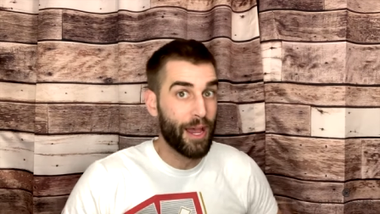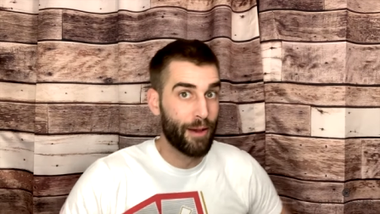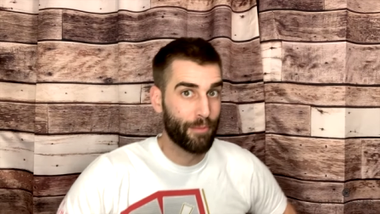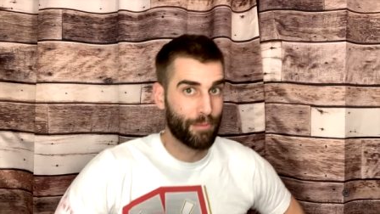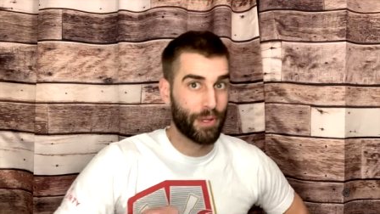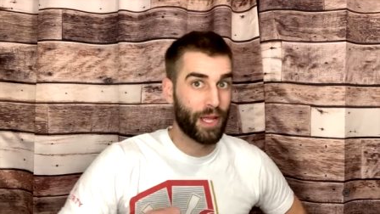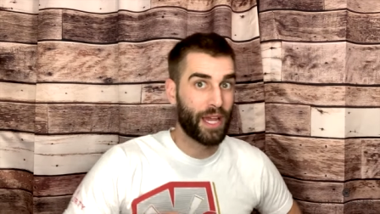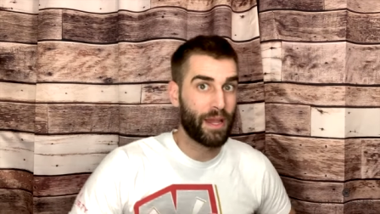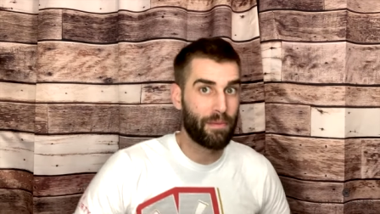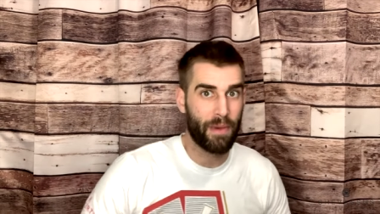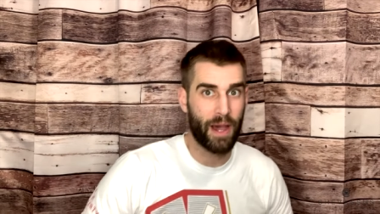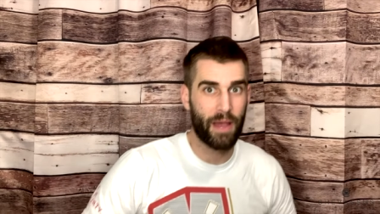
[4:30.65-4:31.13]

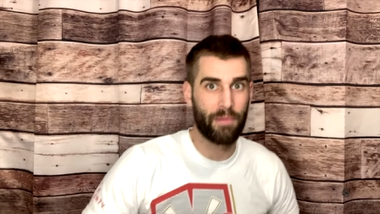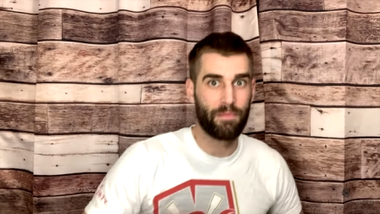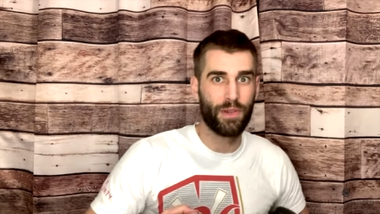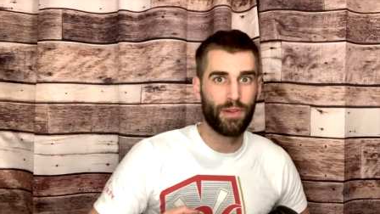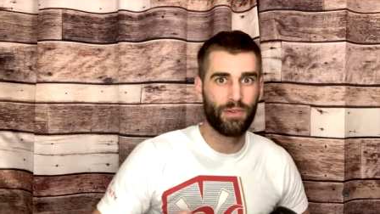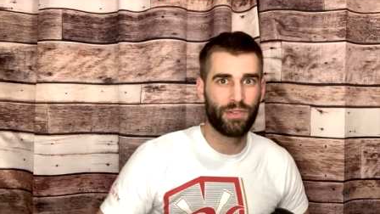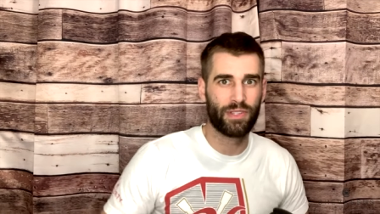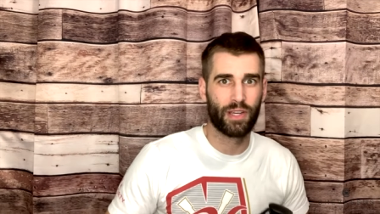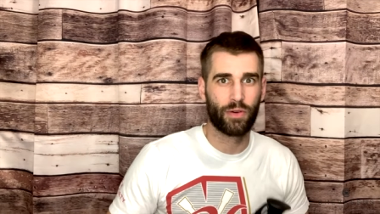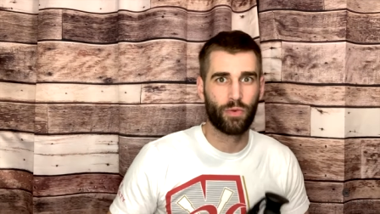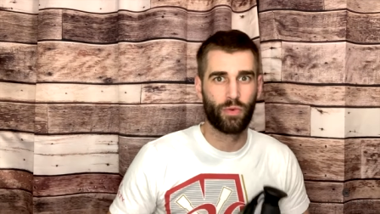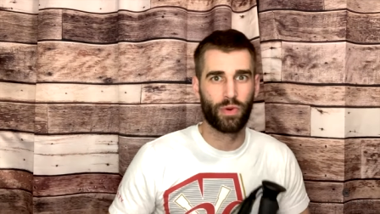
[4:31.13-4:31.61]
play my
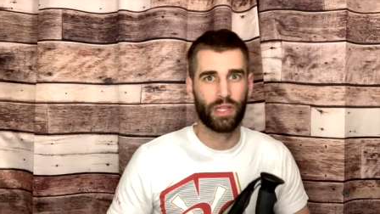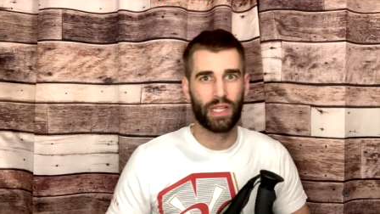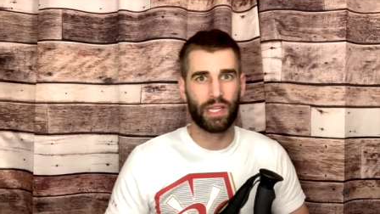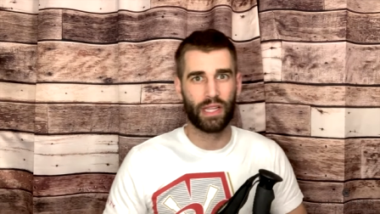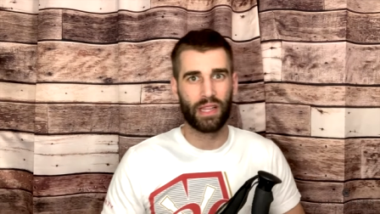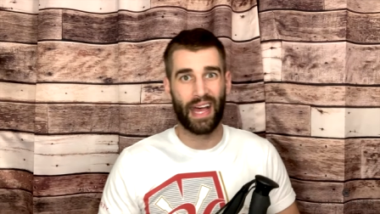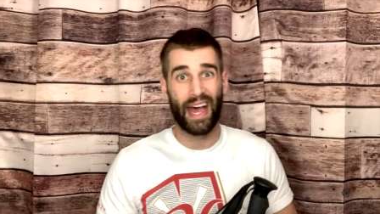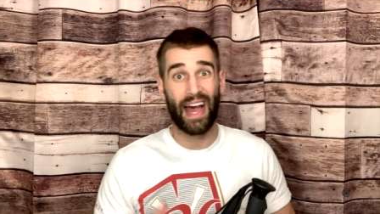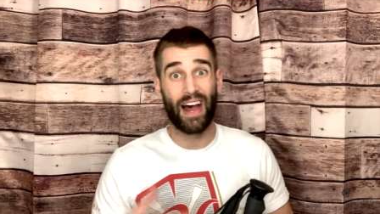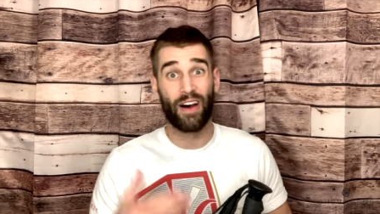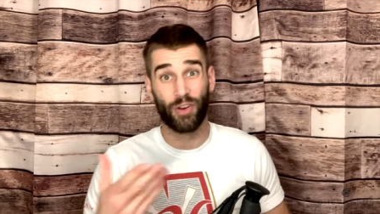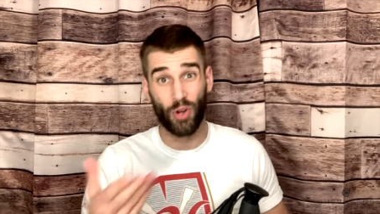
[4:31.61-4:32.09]
music really
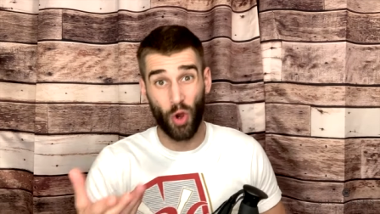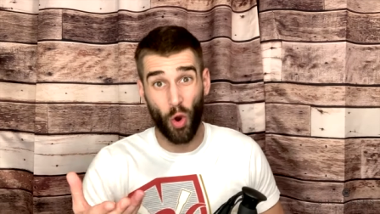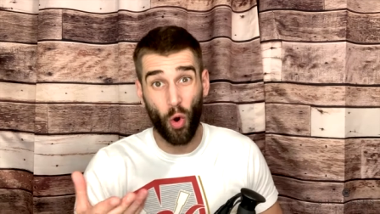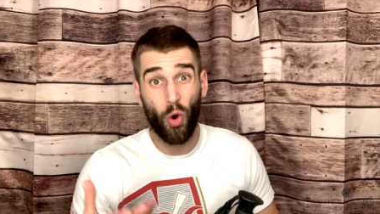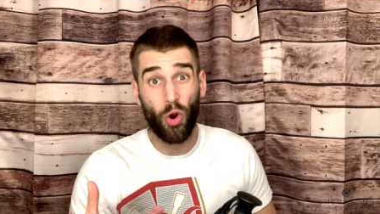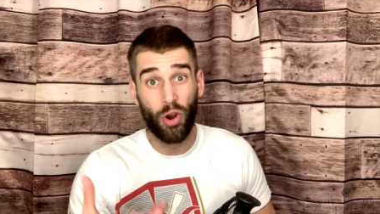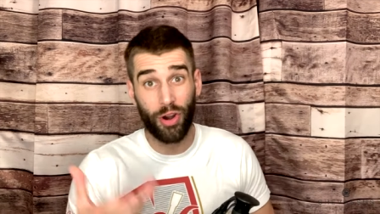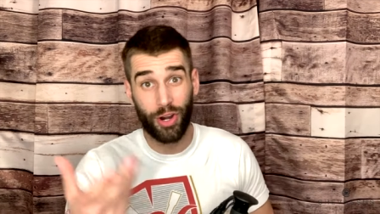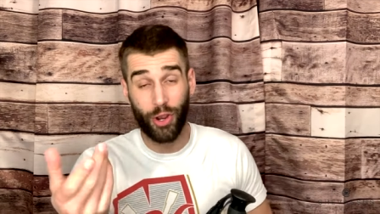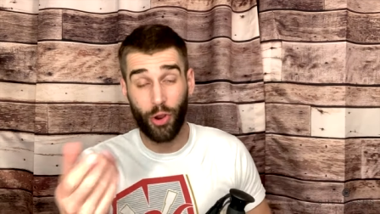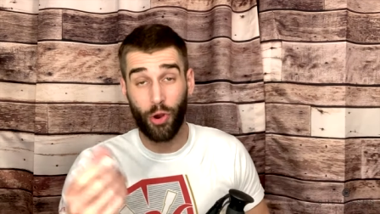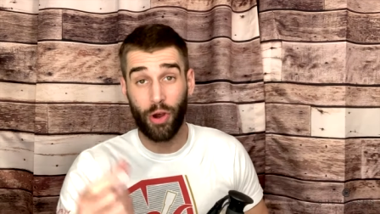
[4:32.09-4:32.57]
loud
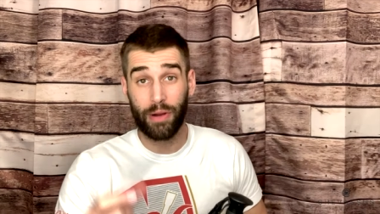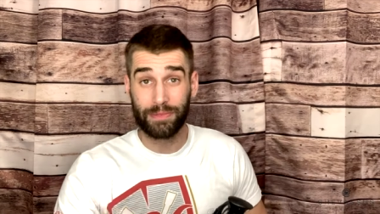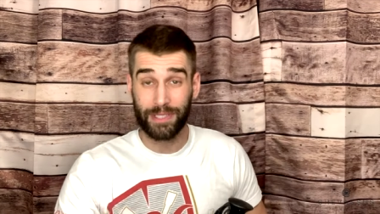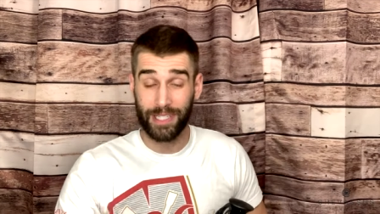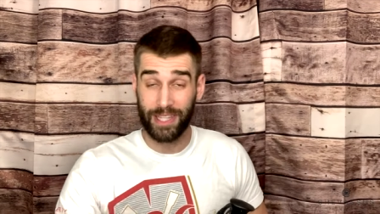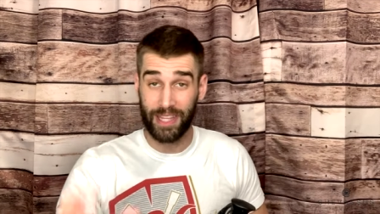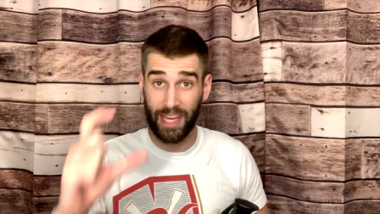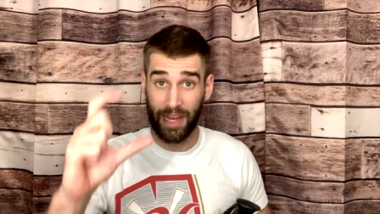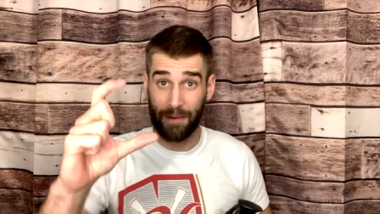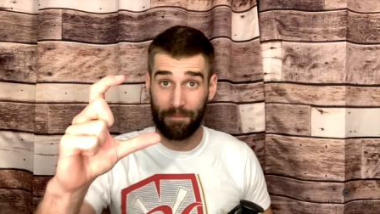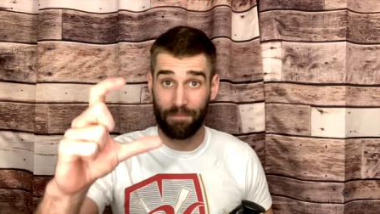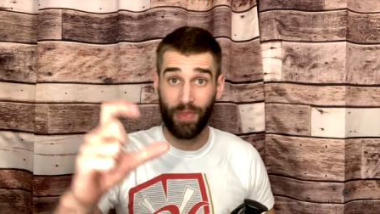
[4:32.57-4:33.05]
or go up
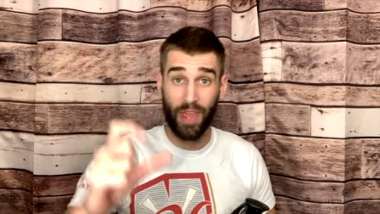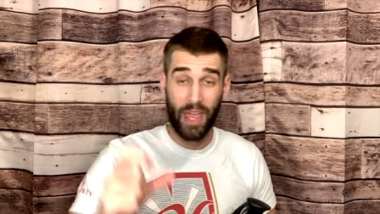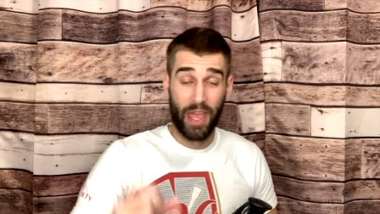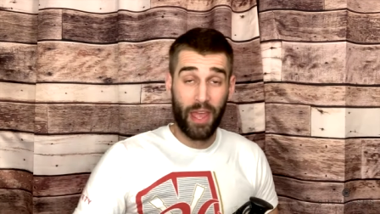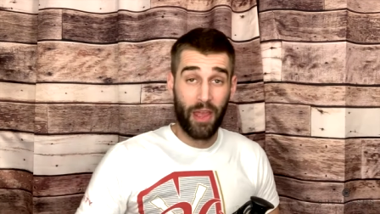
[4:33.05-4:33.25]
to them